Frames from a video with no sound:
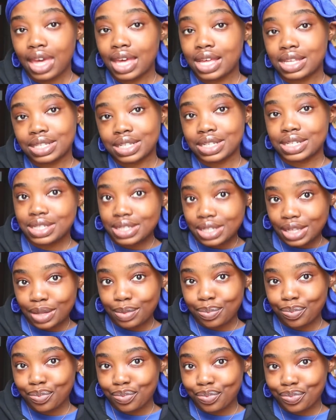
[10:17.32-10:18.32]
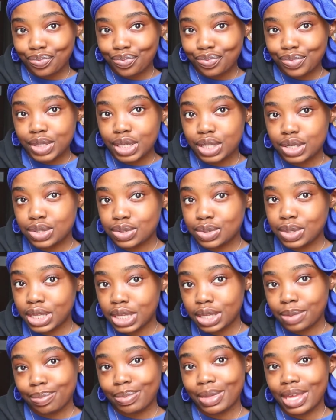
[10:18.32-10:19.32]
as a team to
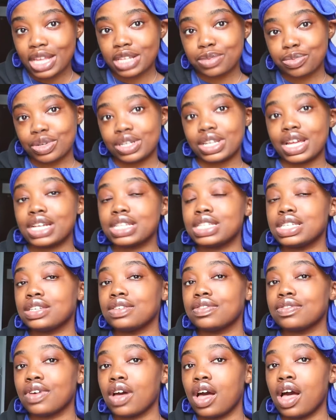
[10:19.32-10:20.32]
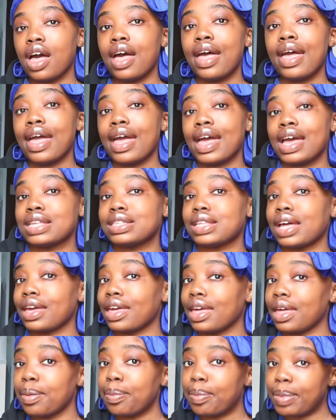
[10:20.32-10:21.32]
keep me as productive as I
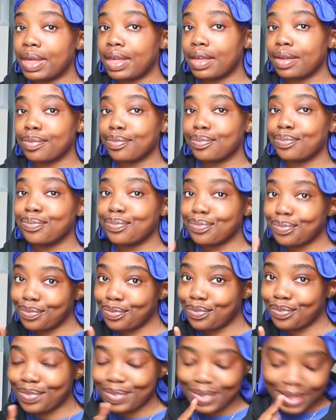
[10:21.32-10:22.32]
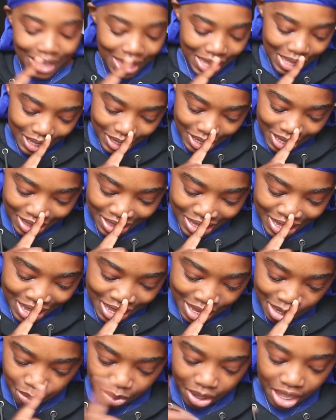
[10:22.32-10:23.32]
can be. And
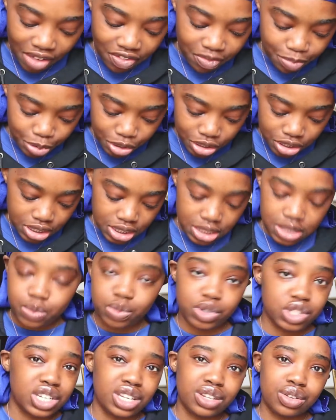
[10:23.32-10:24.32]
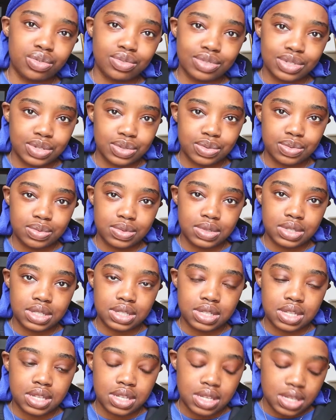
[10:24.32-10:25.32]
then we have books, which I don't use,
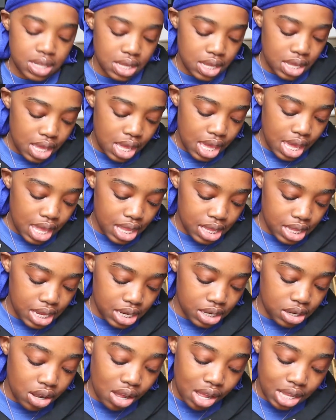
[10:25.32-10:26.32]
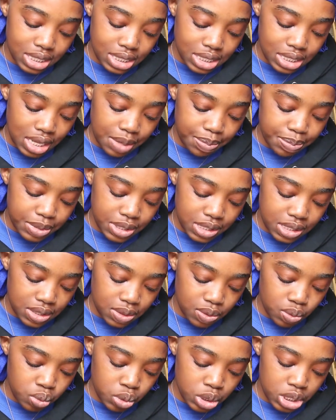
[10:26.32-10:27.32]
and then
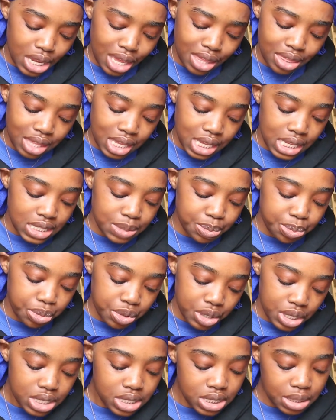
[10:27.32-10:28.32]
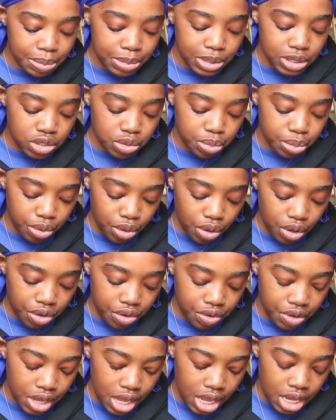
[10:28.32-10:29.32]
concepts, which I think is pretty similar to
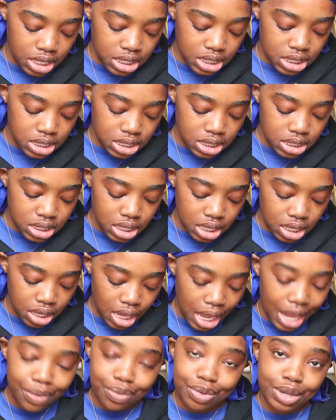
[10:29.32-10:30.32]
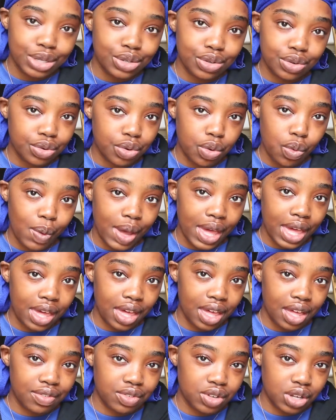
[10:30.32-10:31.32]
Procreate. I really don't know why I
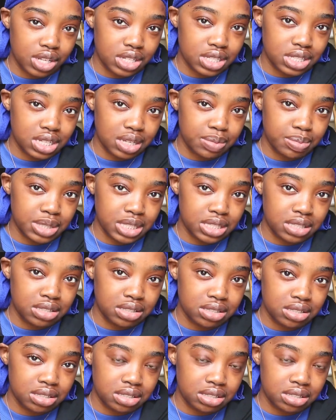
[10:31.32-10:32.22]
have concepts,